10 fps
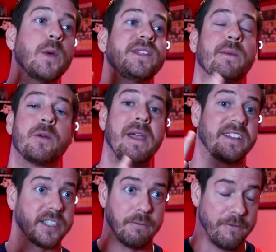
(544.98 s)
He was able to make
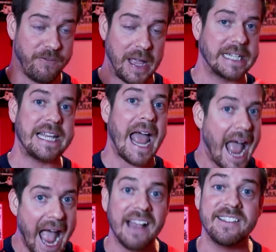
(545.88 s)
some
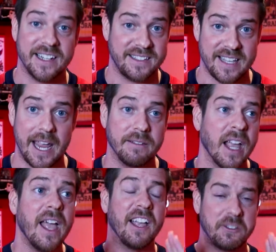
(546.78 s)
fantastic saves,
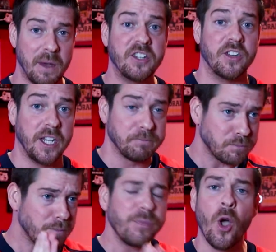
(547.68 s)
especially
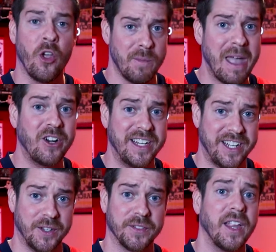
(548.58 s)
on the penalty
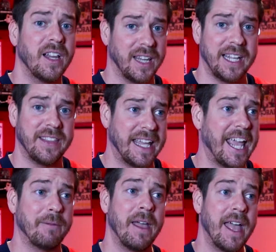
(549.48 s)
kills late in the
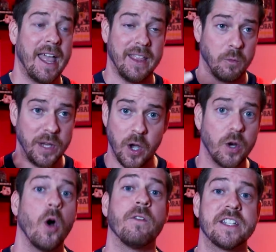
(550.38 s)
game. And then we go
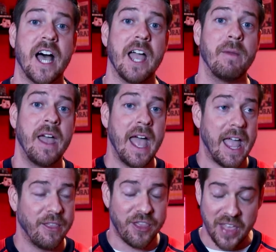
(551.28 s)
to overtime,
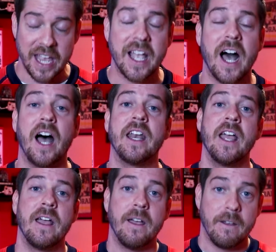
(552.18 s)
and thank God,
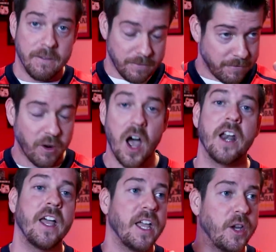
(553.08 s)

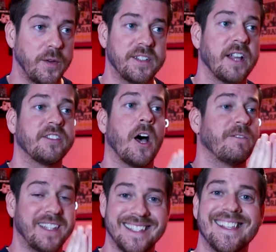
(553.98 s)
Vrana and
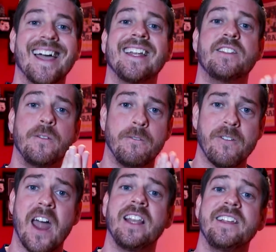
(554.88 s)
Kuznetsov decided to
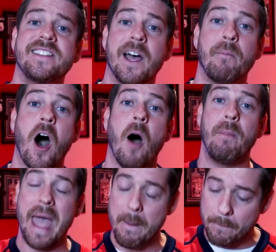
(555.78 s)
finally step up
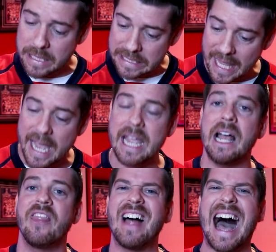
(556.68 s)
and play
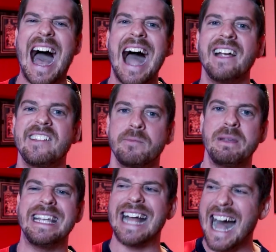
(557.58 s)
the high
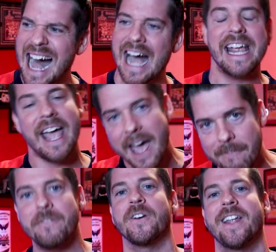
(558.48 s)
speed, high
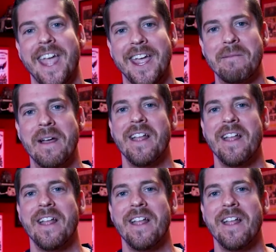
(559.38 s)
effort game